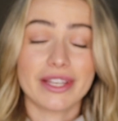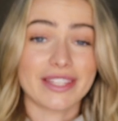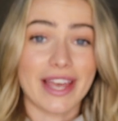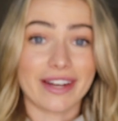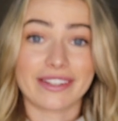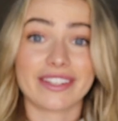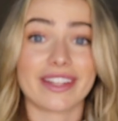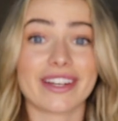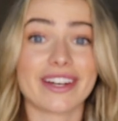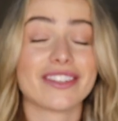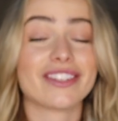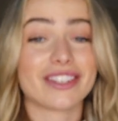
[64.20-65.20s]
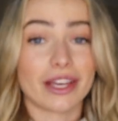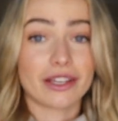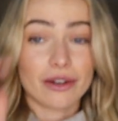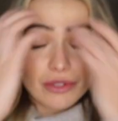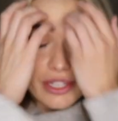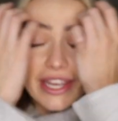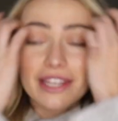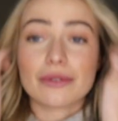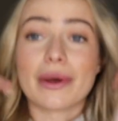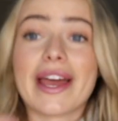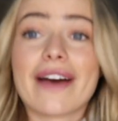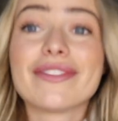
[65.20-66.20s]
is acting like a psycho today,
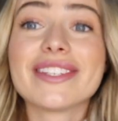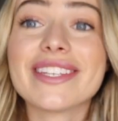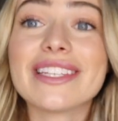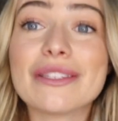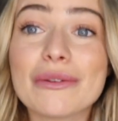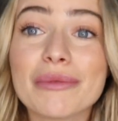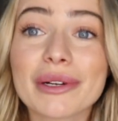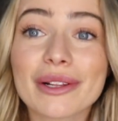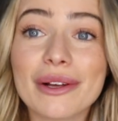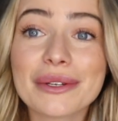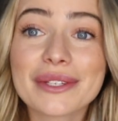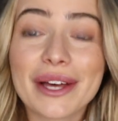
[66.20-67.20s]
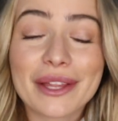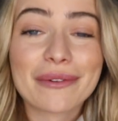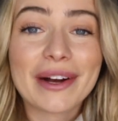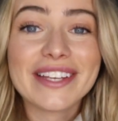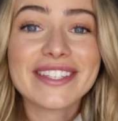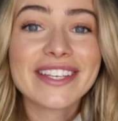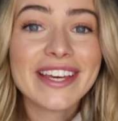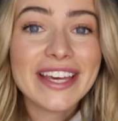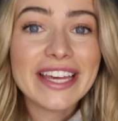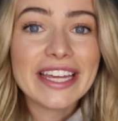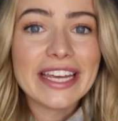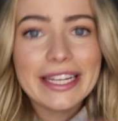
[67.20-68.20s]
so I have to sit super close. Otherwise,
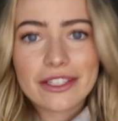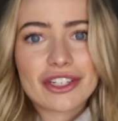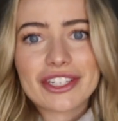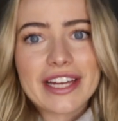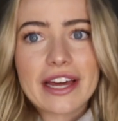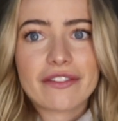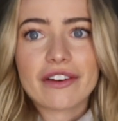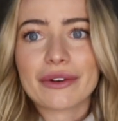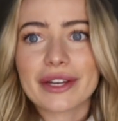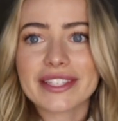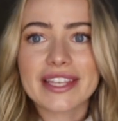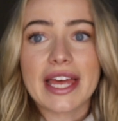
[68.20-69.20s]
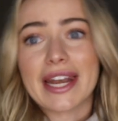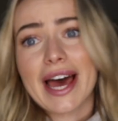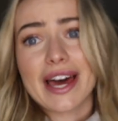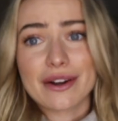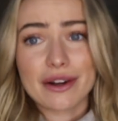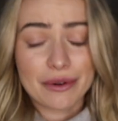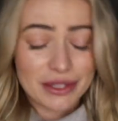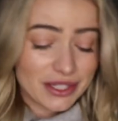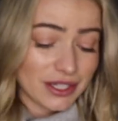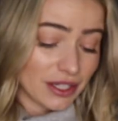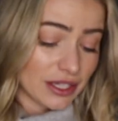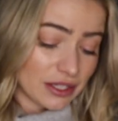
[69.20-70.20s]
it's just out of focus, and I don't know what
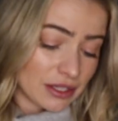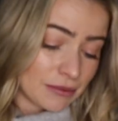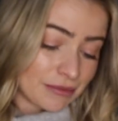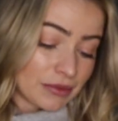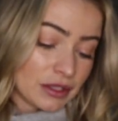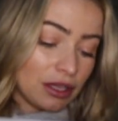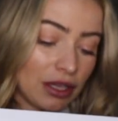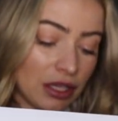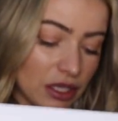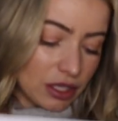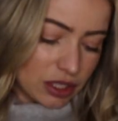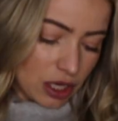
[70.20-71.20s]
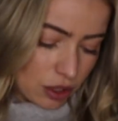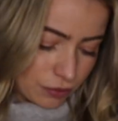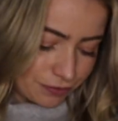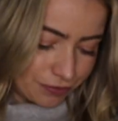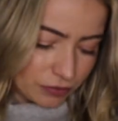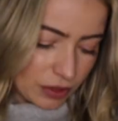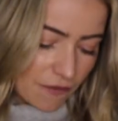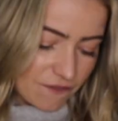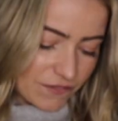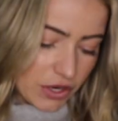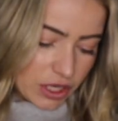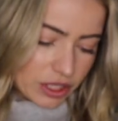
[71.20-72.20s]
its deal is. So,
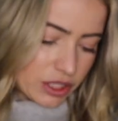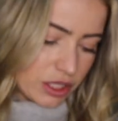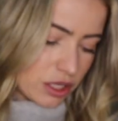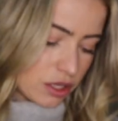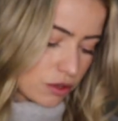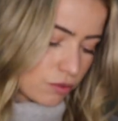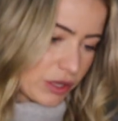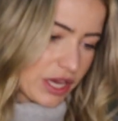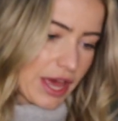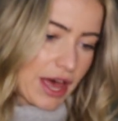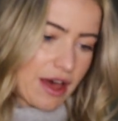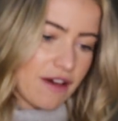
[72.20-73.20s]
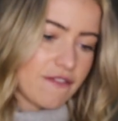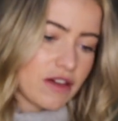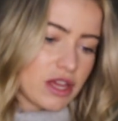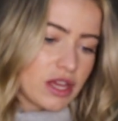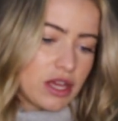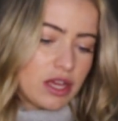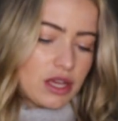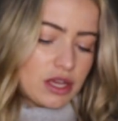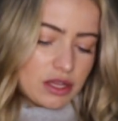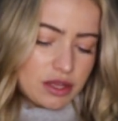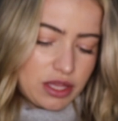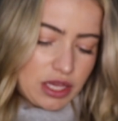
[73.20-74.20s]
first, we have
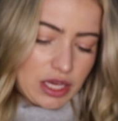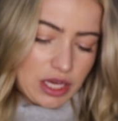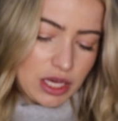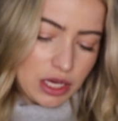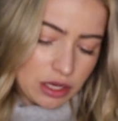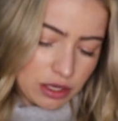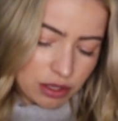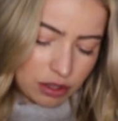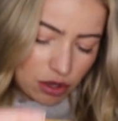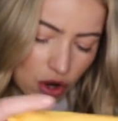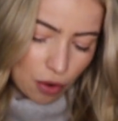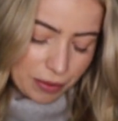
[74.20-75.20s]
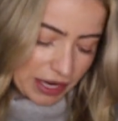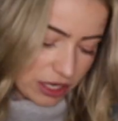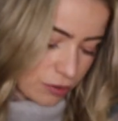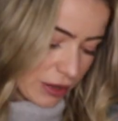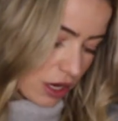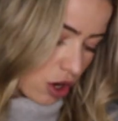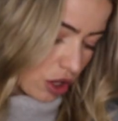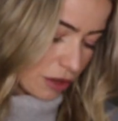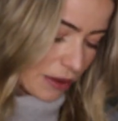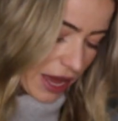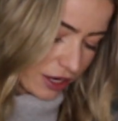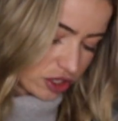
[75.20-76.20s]
the oh my gosh wait all
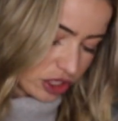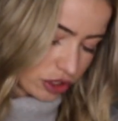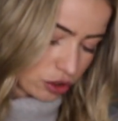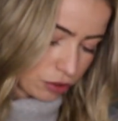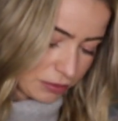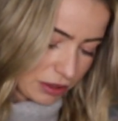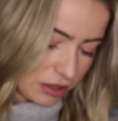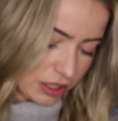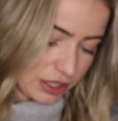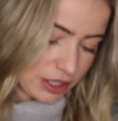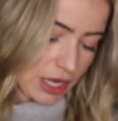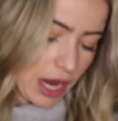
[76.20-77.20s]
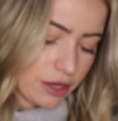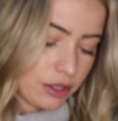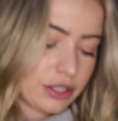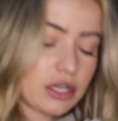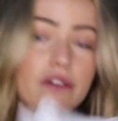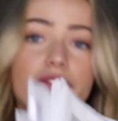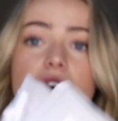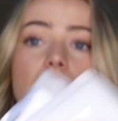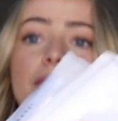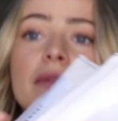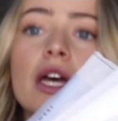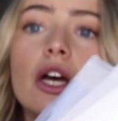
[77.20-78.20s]
the packaging told me the styles of
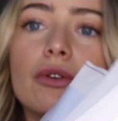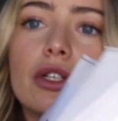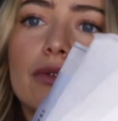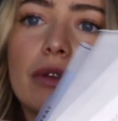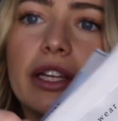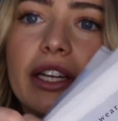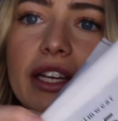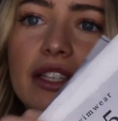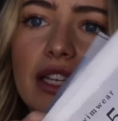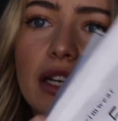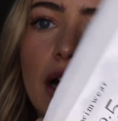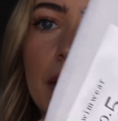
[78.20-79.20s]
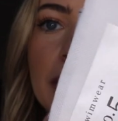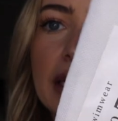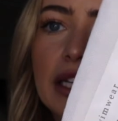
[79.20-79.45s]
them which is really nice they come in